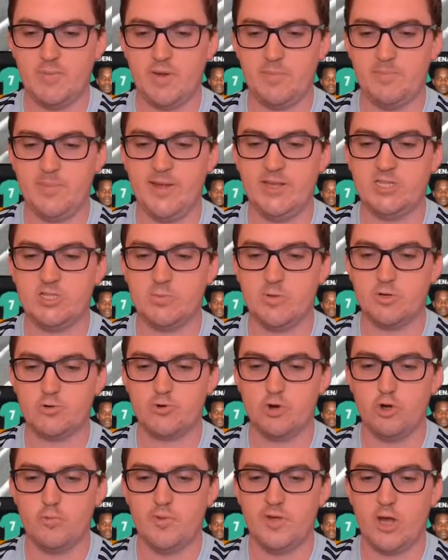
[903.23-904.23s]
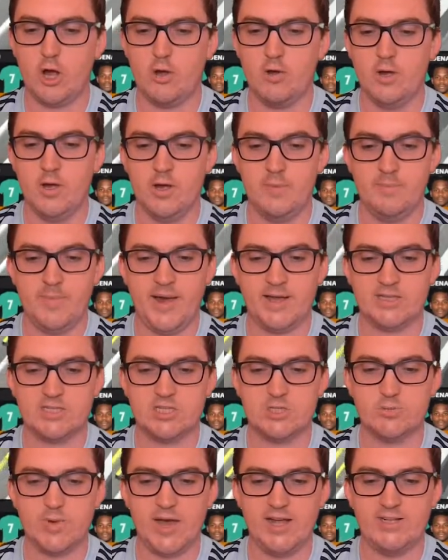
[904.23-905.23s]
But Benjamin Rubio makes
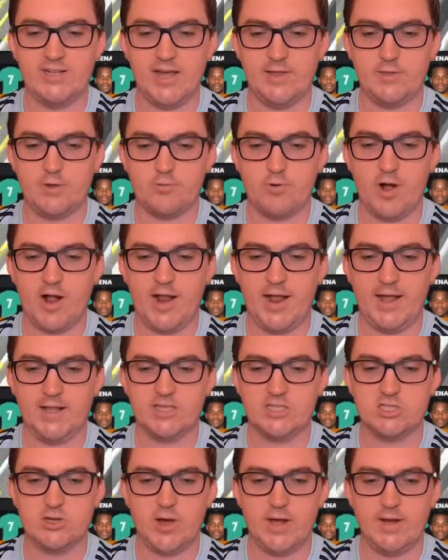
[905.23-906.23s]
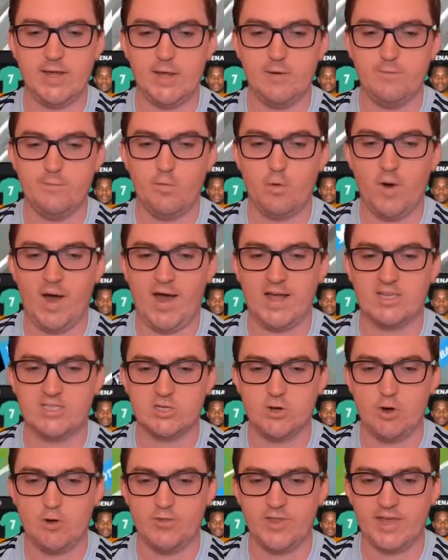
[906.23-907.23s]
his way down the right-hand side here for
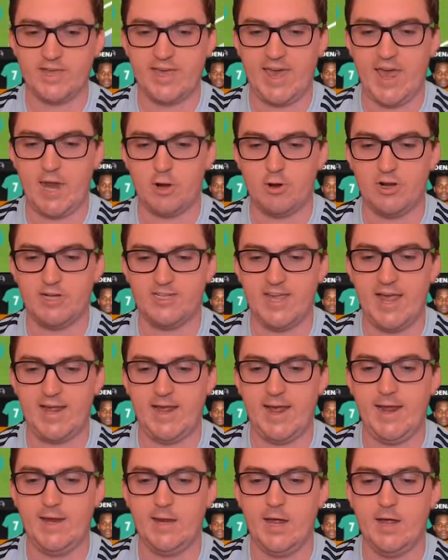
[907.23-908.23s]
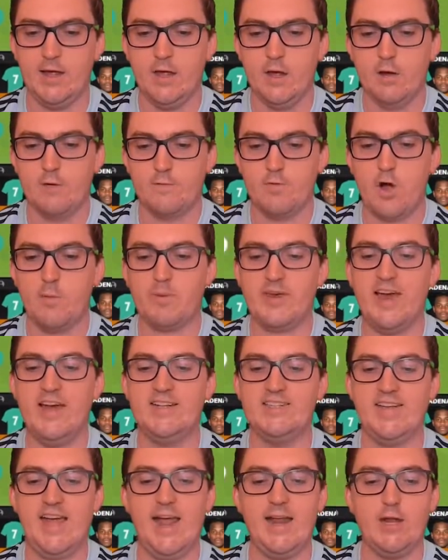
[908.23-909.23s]
us on the counter-attack header from
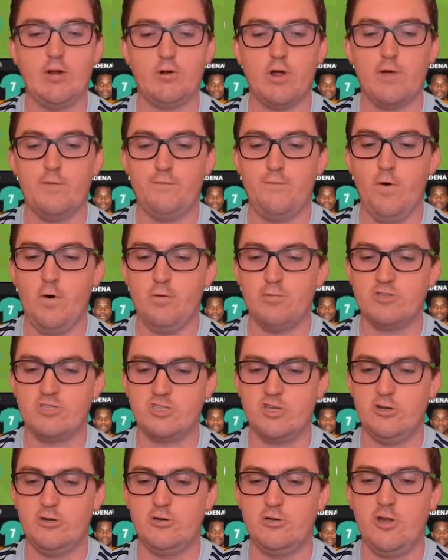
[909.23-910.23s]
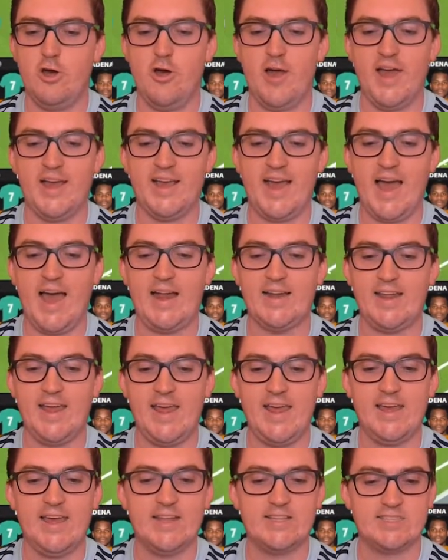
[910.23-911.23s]
Cadena. It falls to Nygaard.
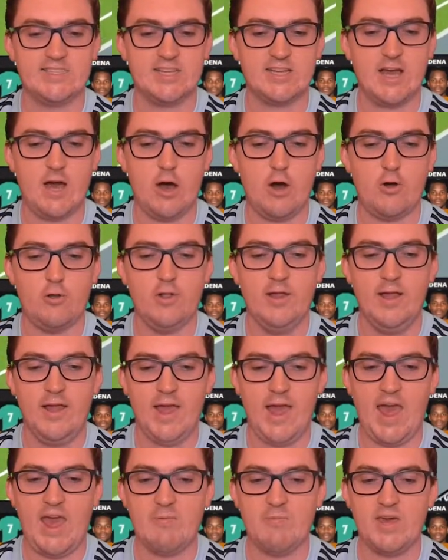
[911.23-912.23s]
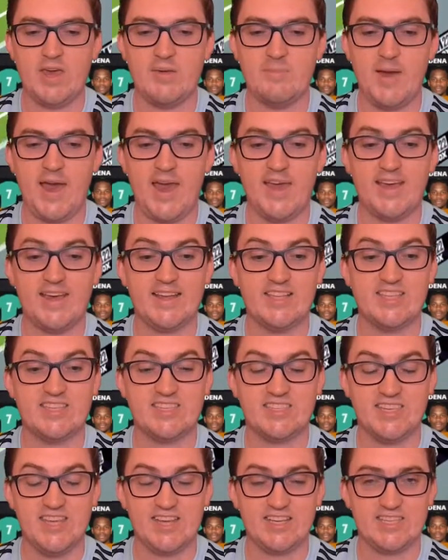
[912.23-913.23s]
He gets a goal, and we make it
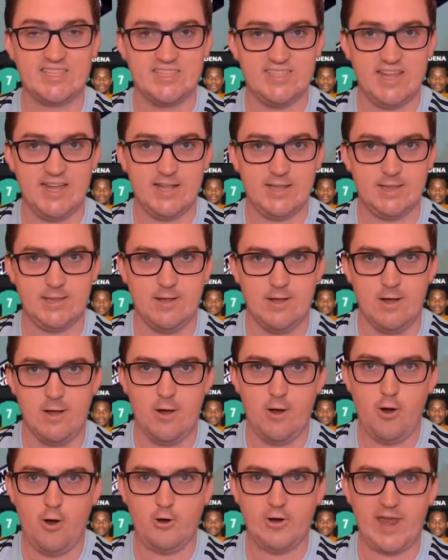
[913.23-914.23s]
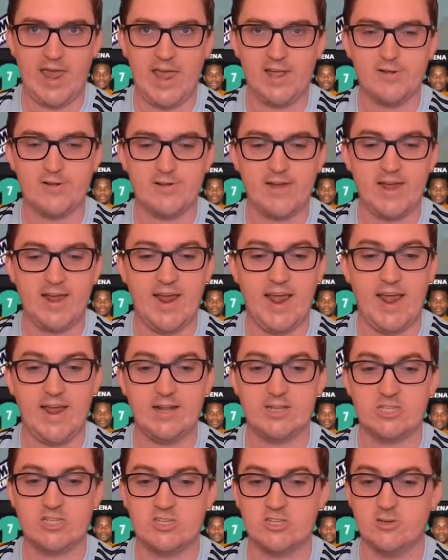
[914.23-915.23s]
6-0 on aggregate
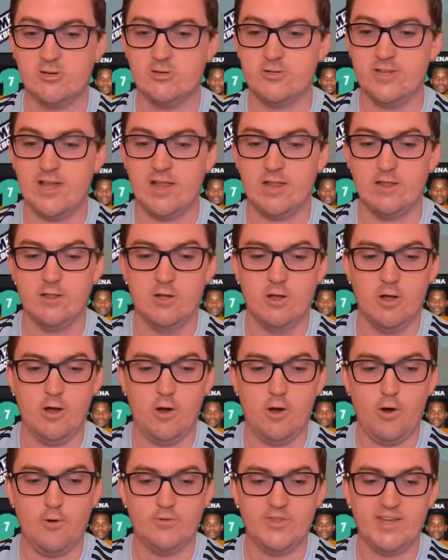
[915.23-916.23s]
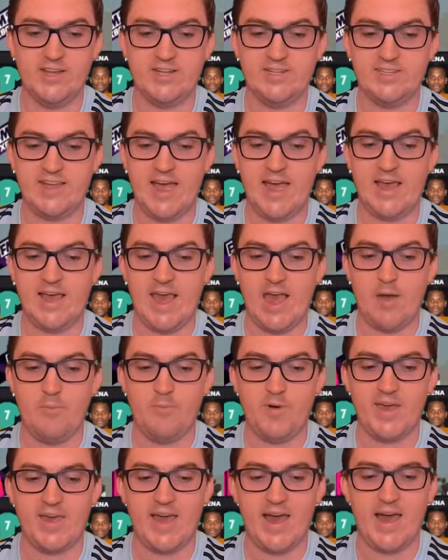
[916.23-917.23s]
and 2-0 on the day.
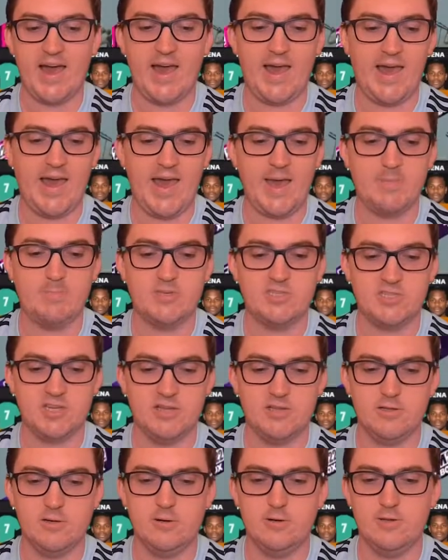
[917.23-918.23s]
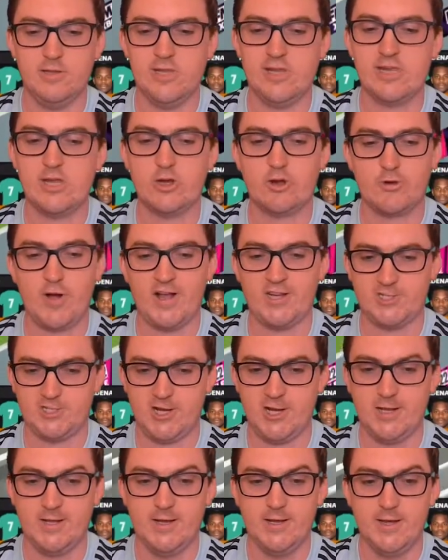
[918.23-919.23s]
And we are absolutely
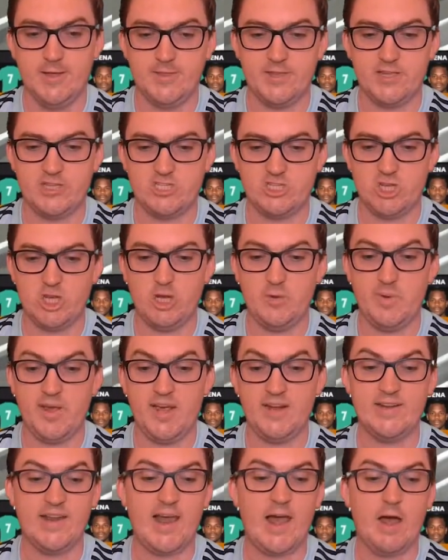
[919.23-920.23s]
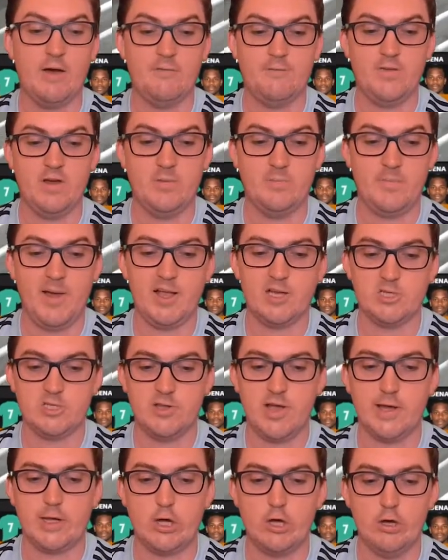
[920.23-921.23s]
crushing the Serbian outfit, much
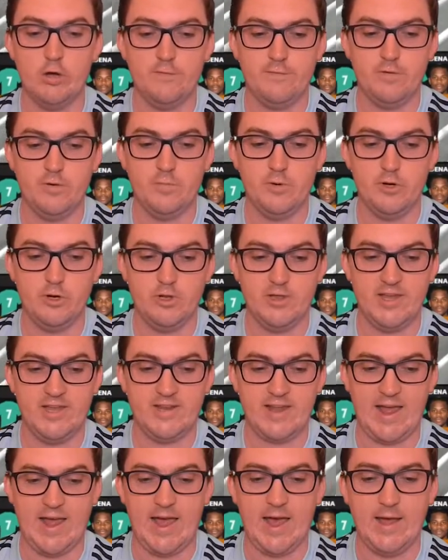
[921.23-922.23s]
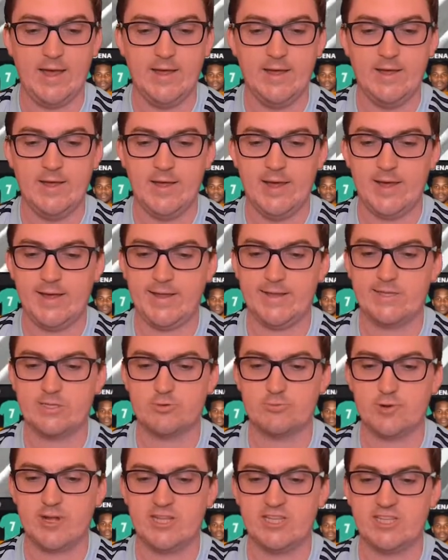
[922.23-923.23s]
like Hertha Berlin are
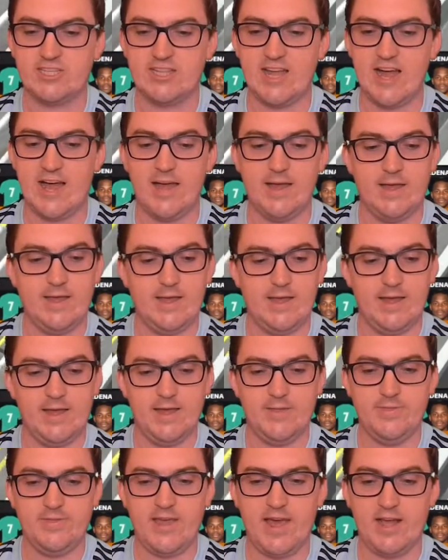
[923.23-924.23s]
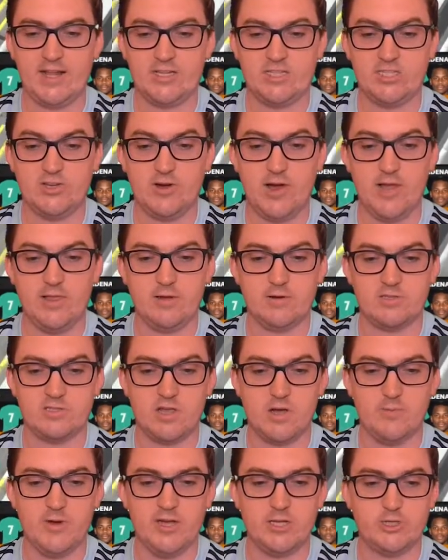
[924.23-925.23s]
against Red Star in that tie. Looks
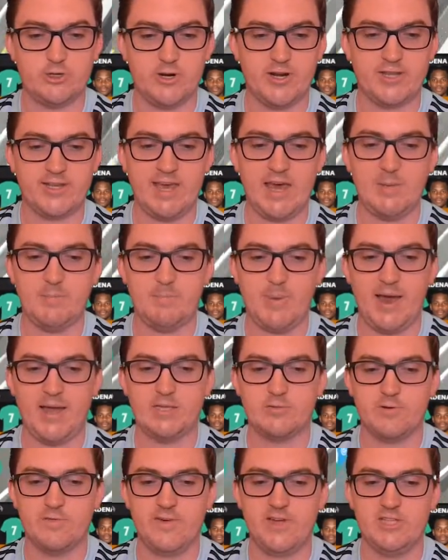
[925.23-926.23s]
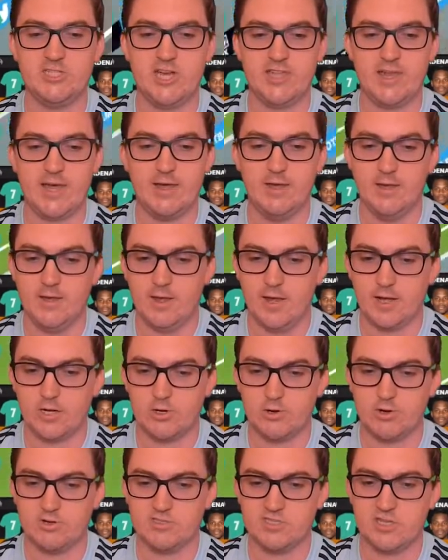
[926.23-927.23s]
like we are trying to keep pace with each other
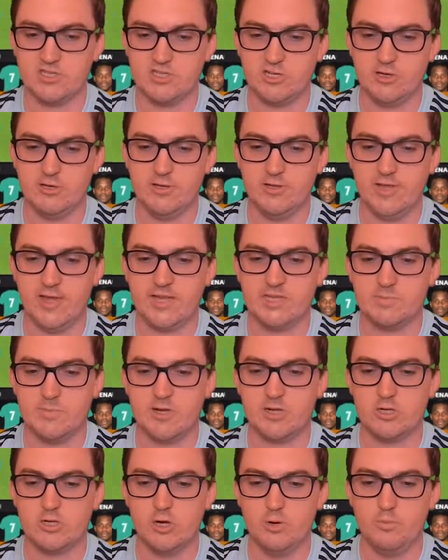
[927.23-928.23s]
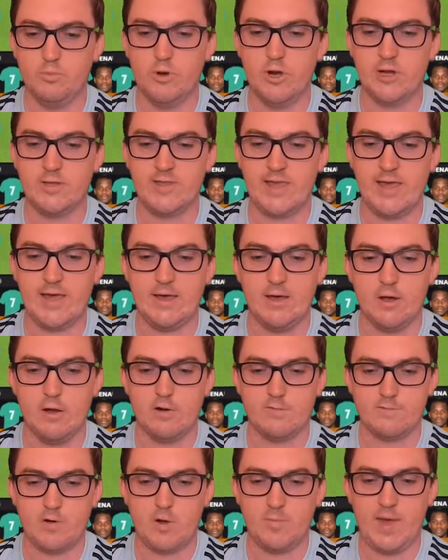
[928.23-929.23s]
across the two legs, but good work there
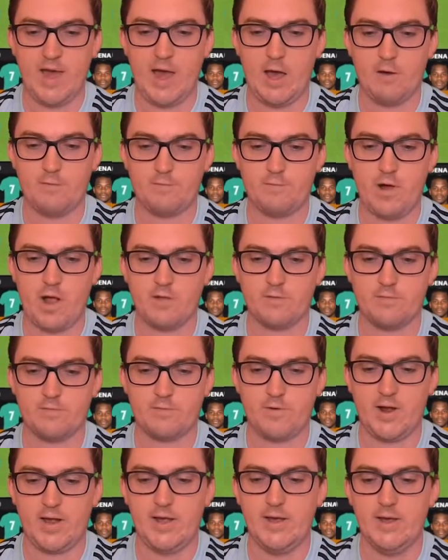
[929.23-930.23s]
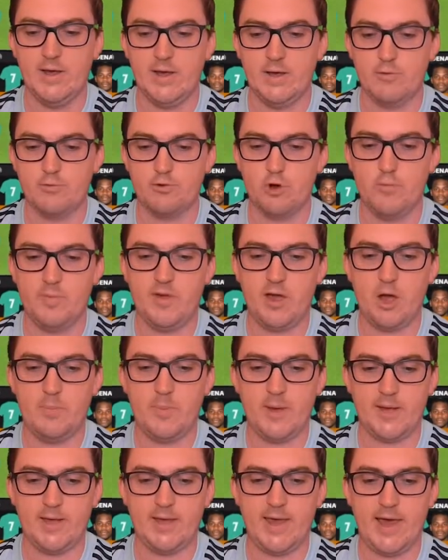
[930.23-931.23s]
from our front three. Rubio
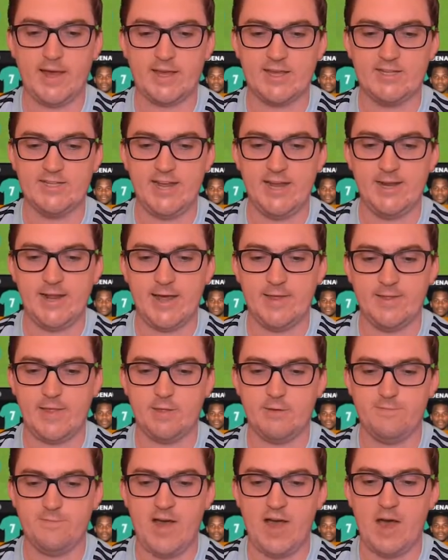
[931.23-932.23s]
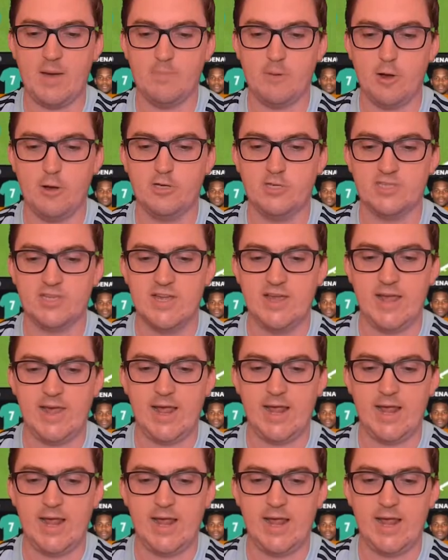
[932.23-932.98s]
picking out Cadena at the far post.